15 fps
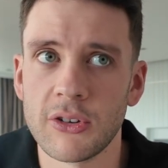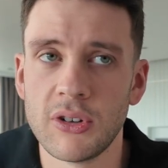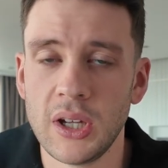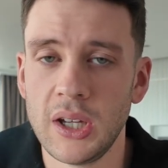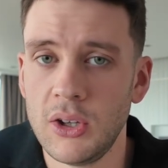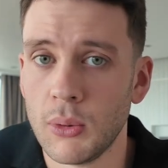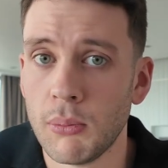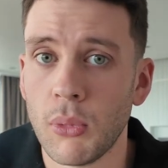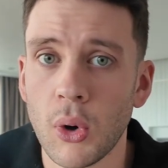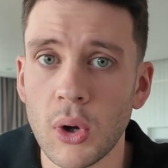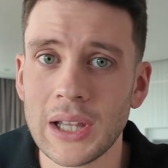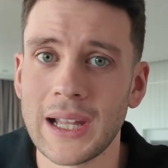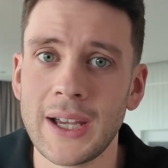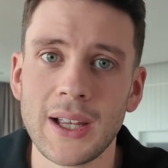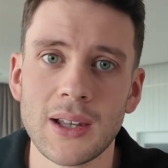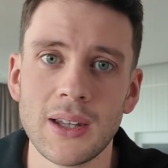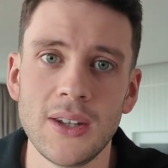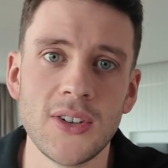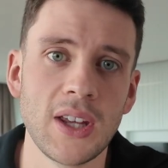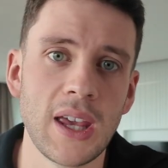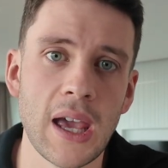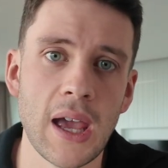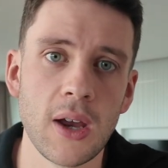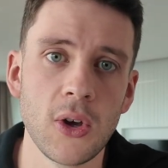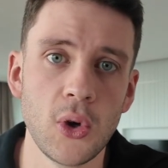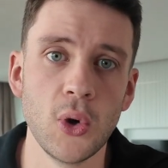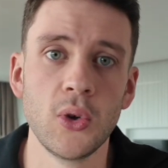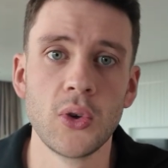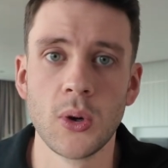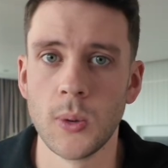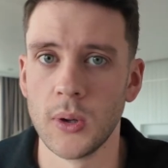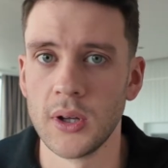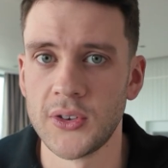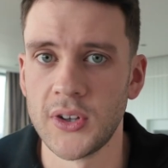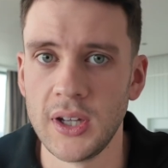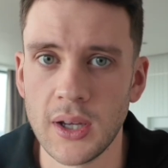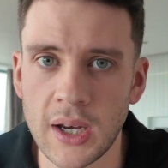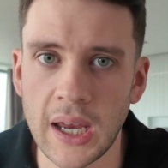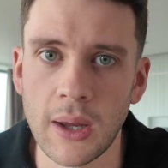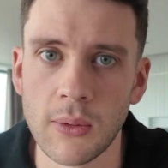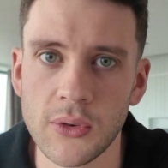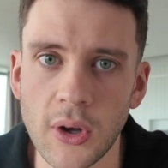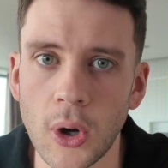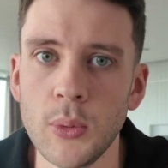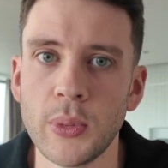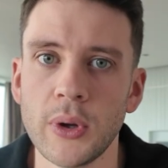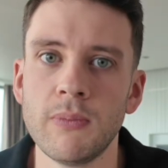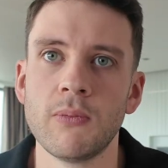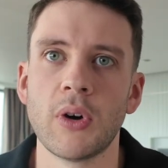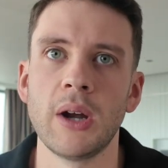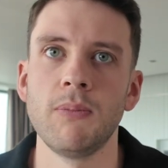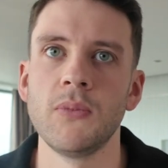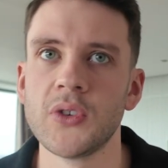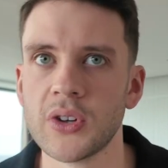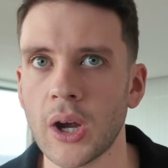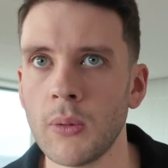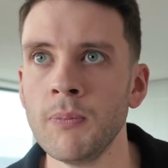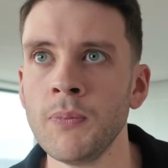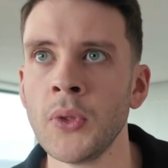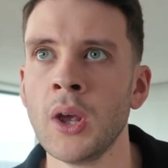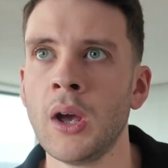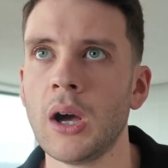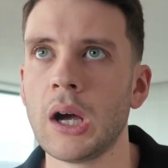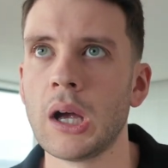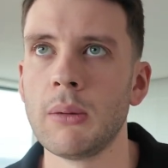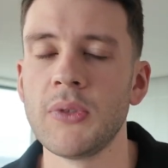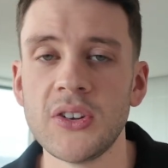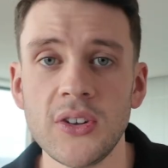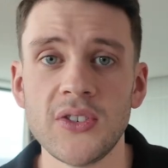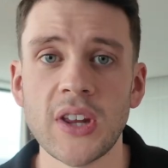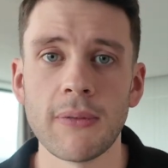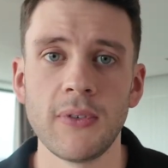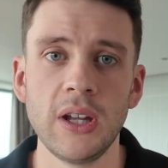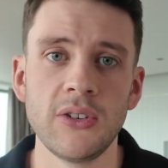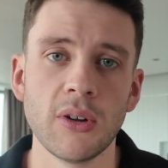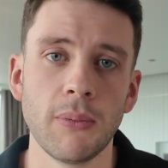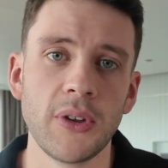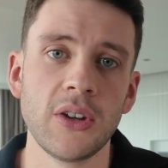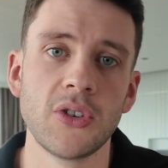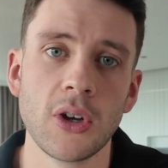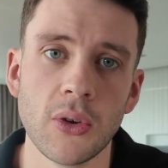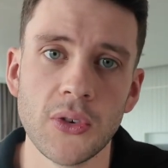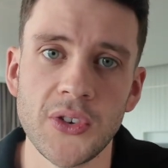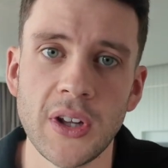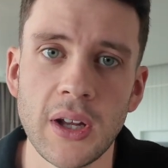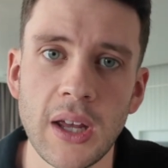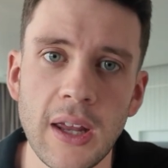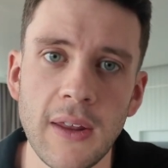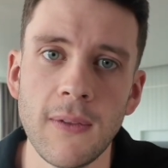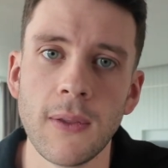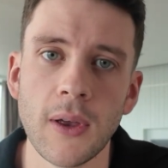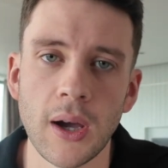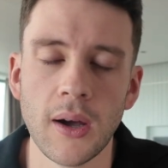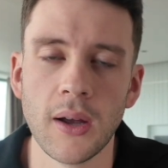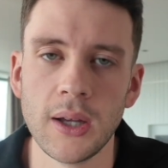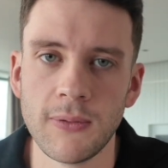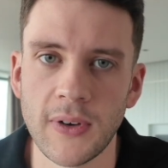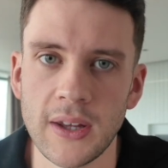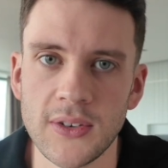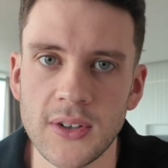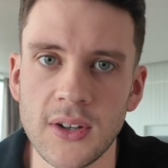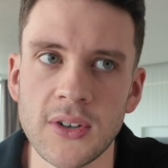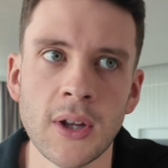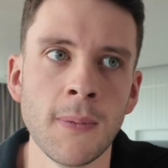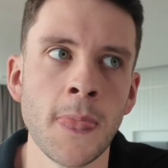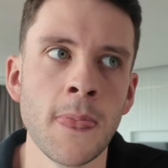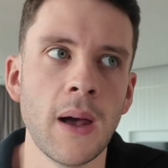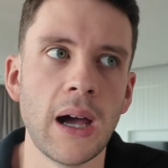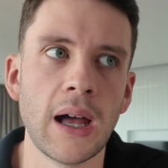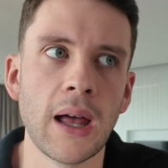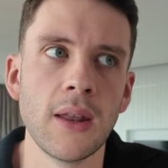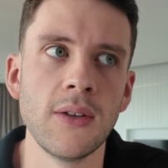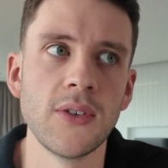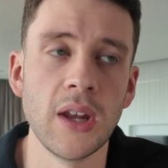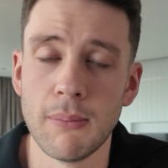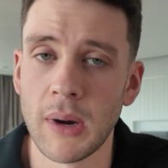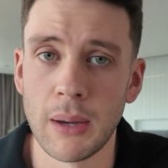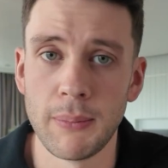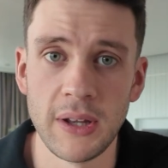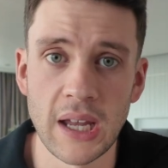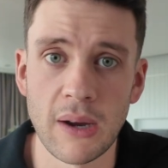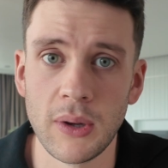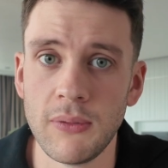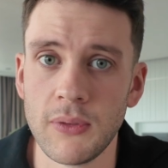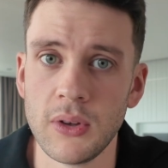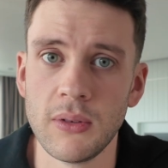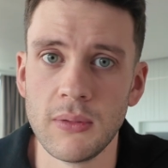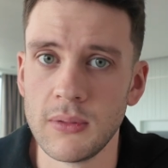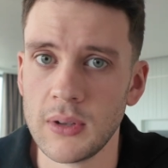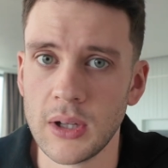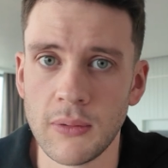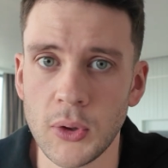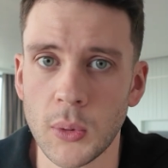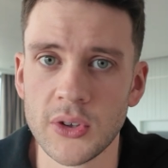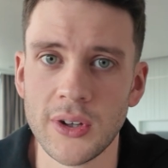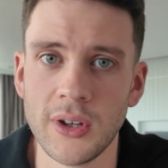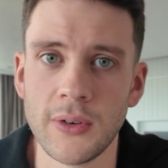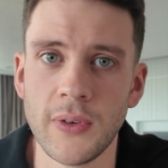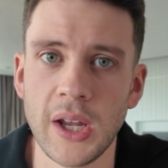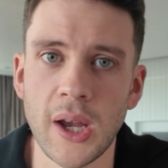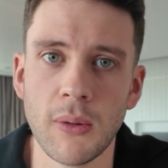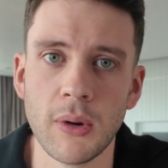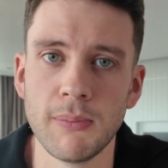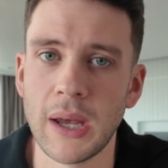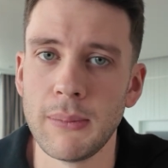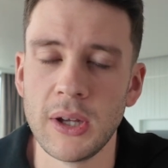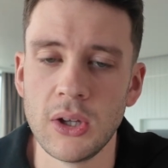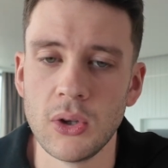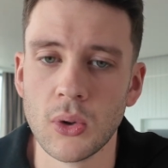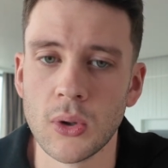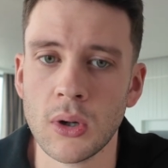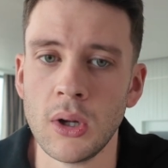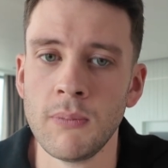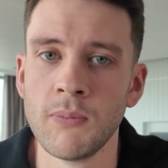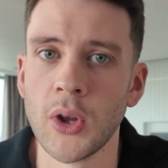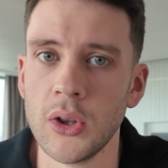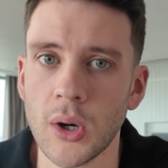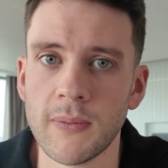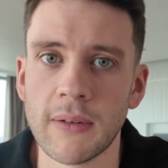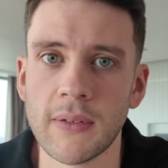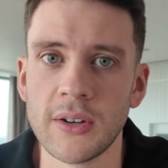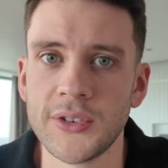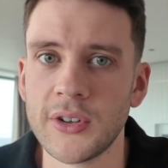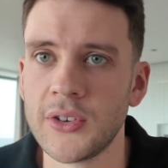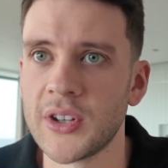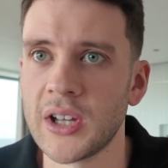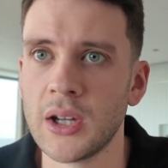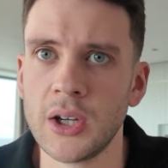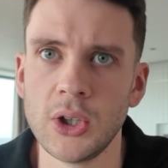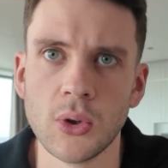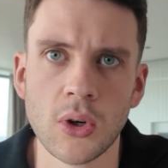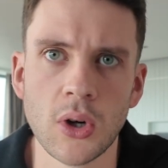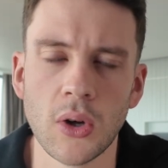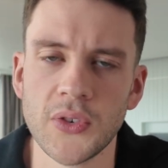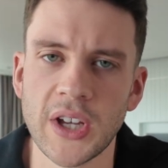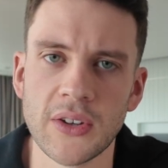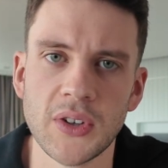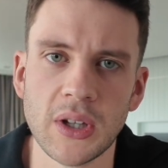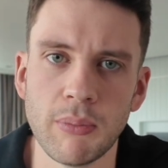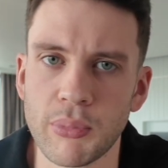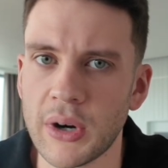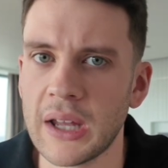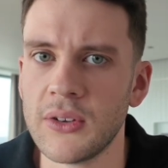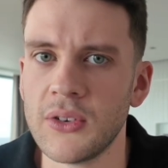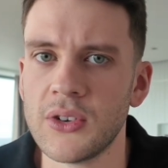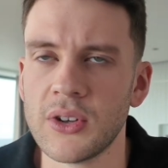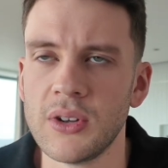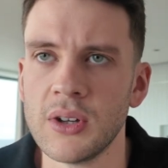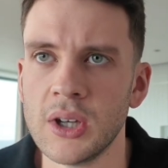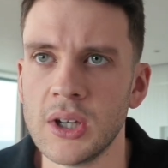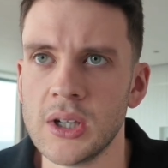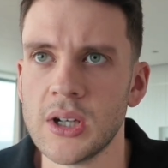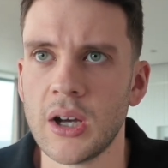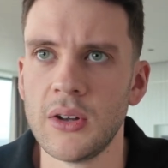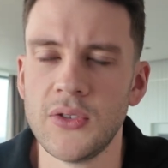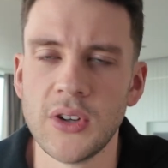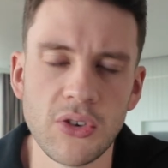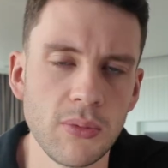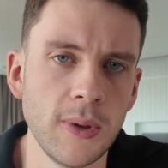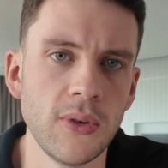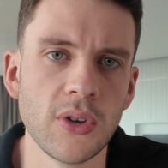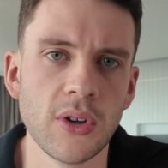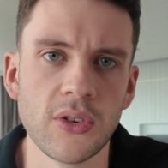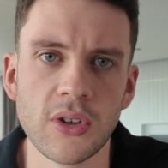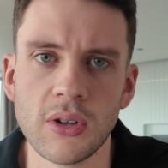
you're more likely to get good quality accounts open, right? So this is definitely something to consider in the early phases. And it might be now, even if you're watching this video and maybe you're a non-VAT registered seller, you're contacting brands and distributors